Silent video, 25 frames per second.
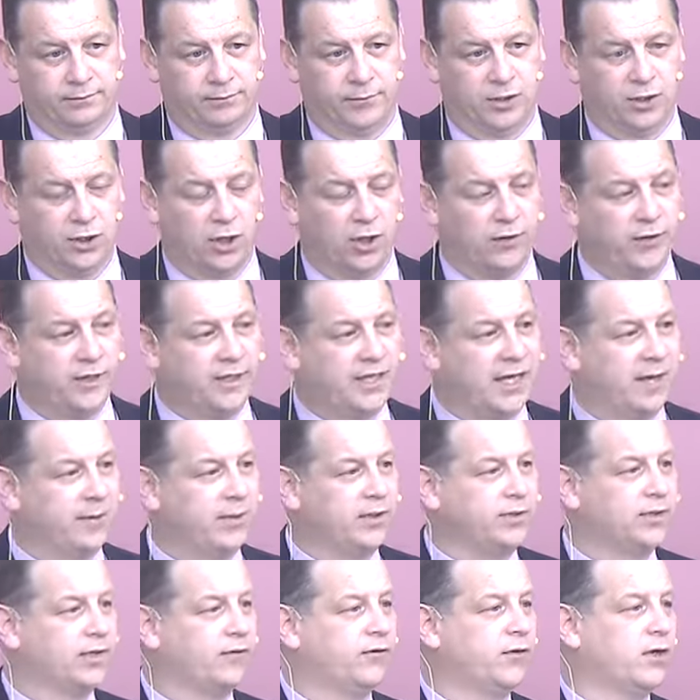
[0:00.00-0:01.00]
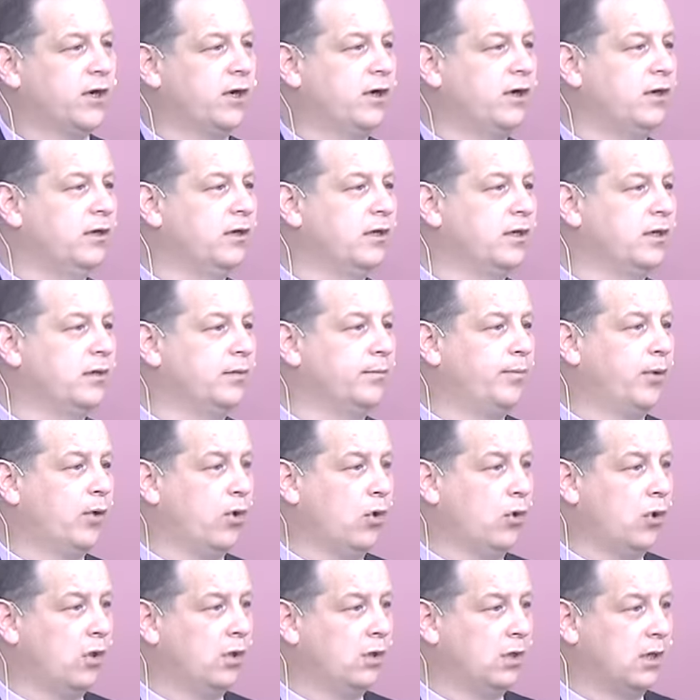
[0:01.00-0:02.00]
But now the tables have turned and
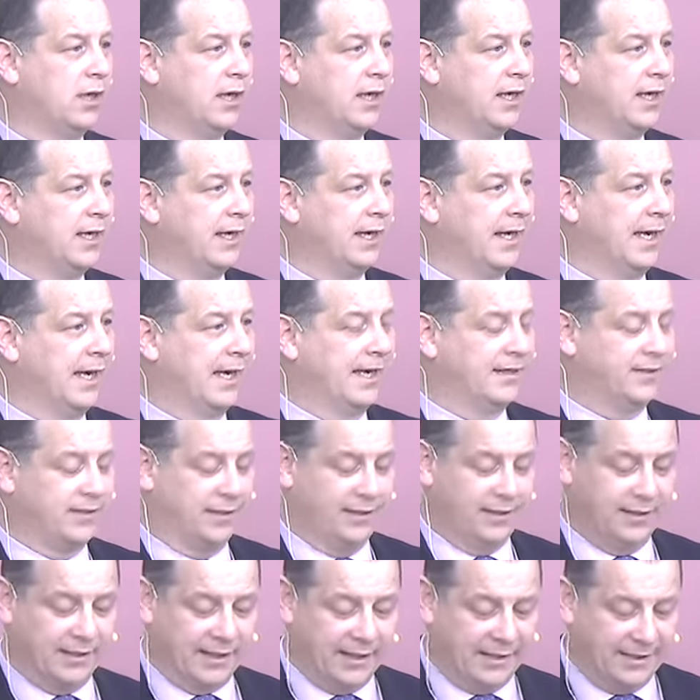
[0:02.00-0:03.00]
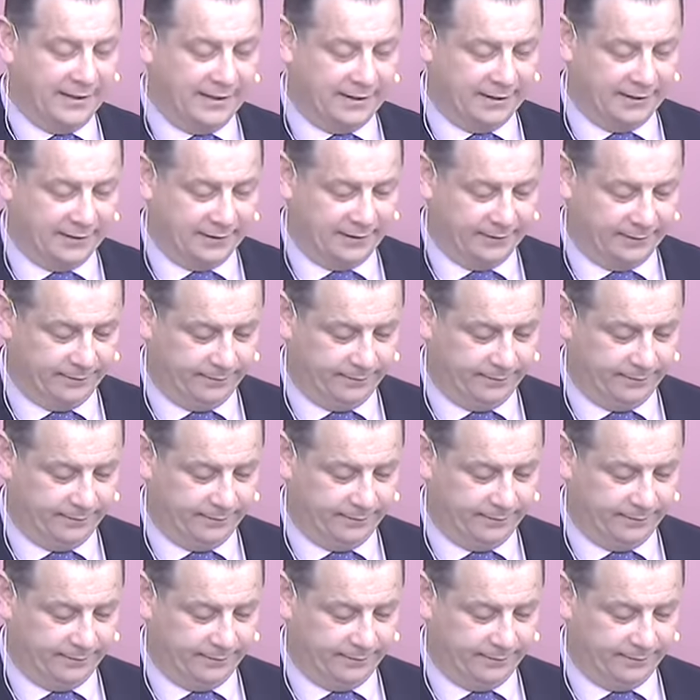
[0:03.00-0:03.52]
Paul is in need.